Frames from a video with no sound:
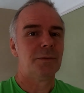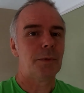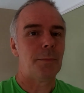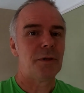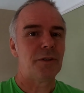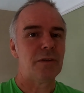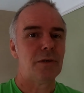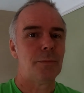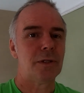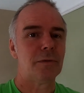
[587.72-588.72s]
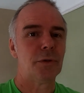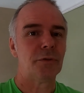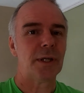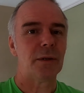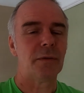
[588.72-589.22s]
Might be able to give you a bit of a
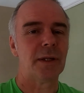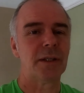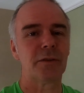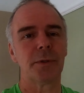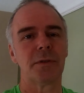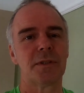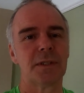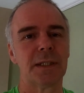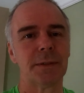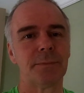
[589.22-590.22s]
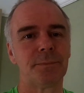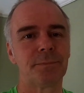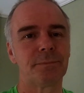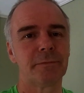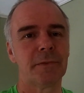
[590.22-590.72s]
rundown on things, but
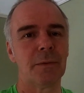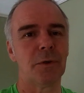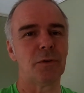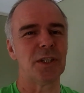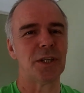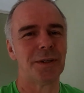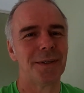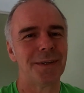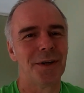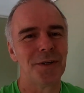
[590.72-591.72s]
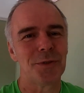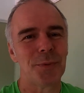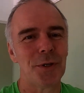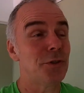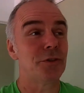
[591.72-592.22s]
not really. Not
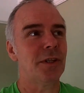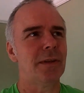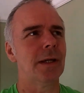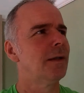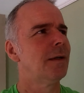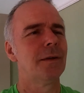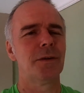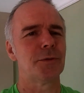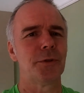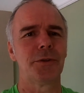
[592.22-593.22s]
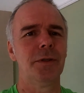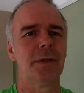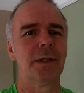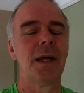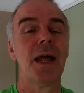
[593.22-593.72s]
supposed to have said that. Not supposed to
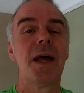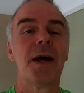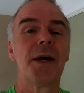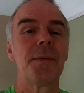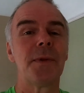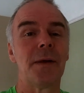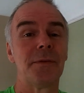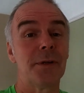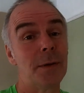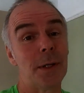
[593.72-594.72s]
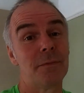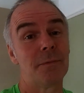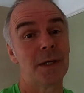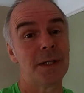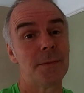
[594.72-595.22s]
do that. If
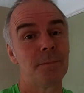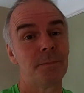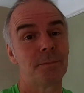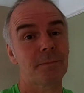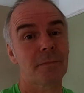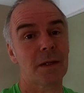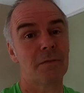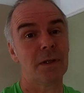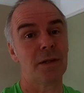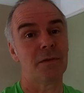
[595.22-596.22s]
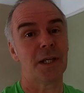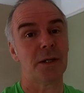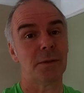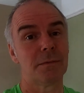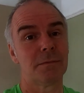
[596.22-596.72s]
you like the
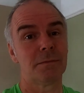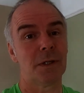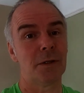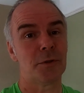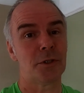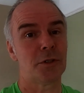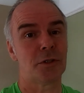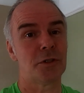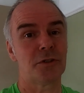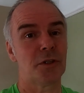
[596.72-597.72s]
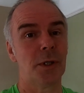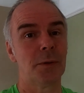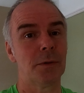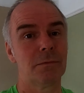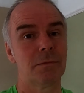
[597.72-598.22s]
video, I know it's just a
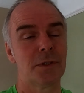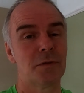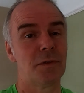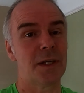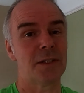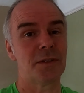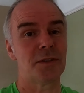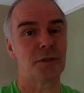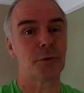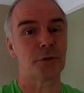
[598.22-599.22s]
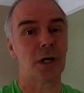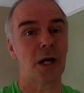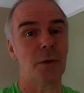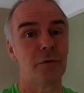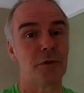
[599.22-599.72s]
quick one. Don't forget to
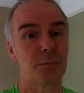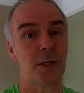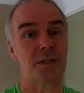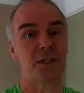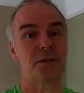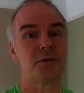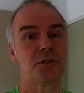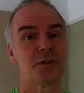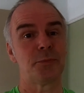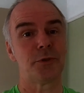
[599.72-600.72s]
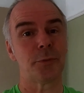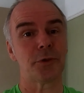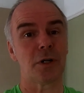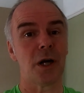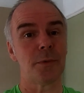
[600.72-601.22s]
subscribe. We've just passed 600
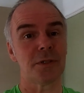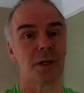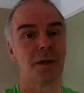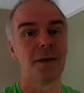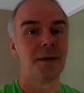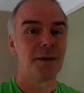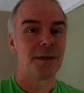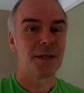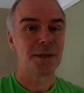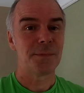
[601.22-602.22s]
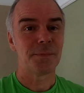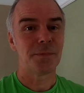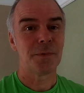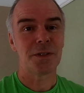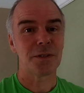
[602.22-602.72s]
subscribers.
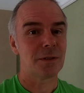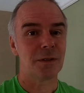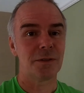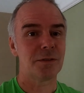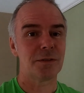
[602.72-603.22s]
Which it's